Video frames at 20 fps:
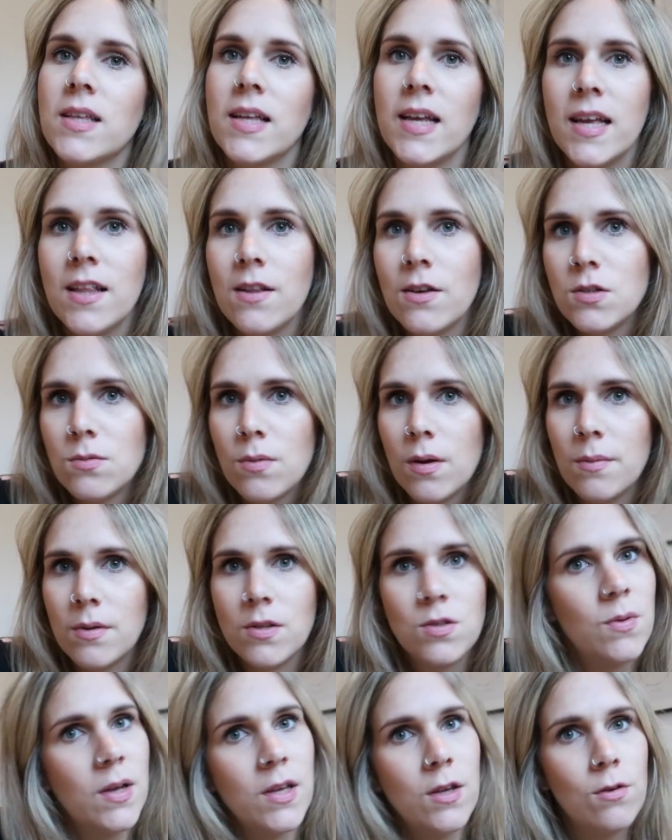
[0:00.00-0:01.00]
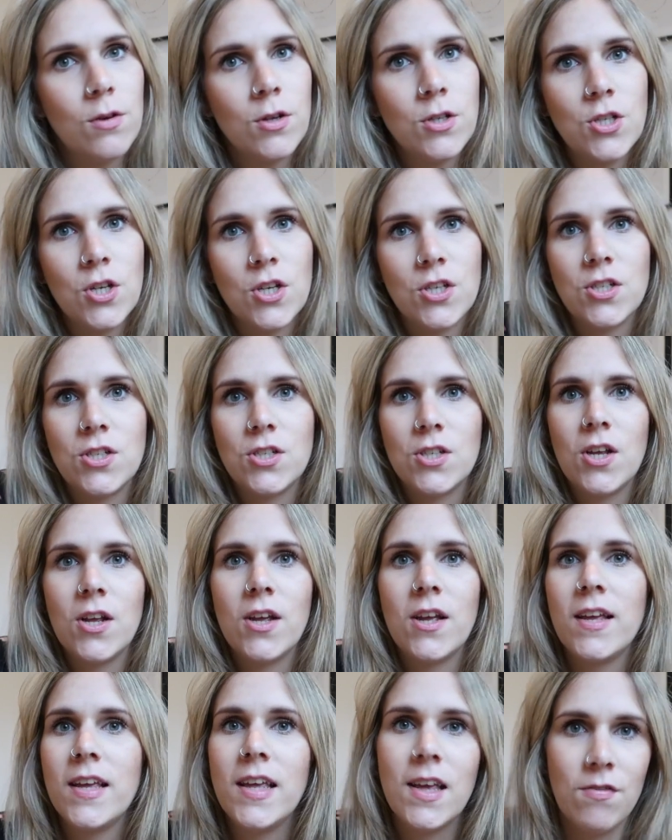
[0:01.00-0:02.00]
I think in those moments where you could just
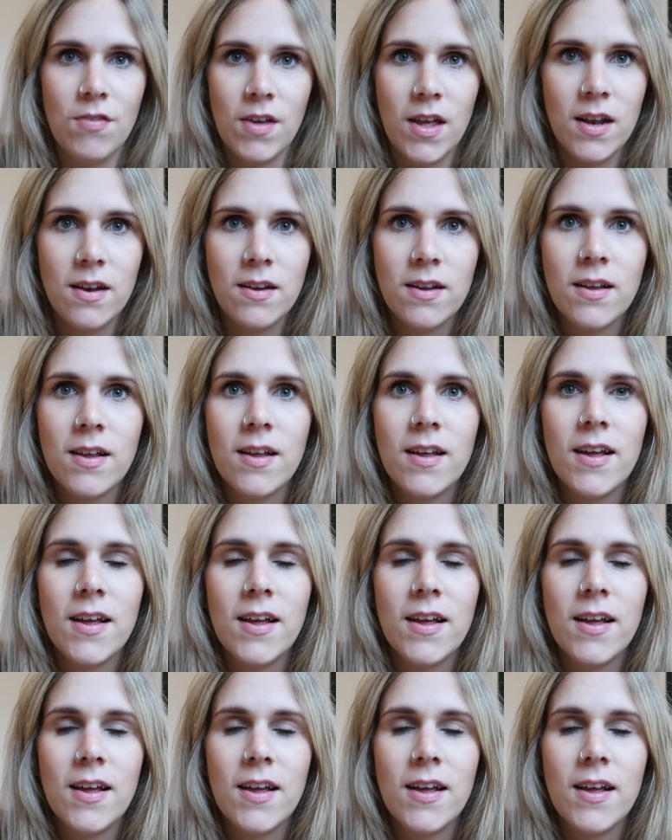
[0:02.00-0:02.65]
give in,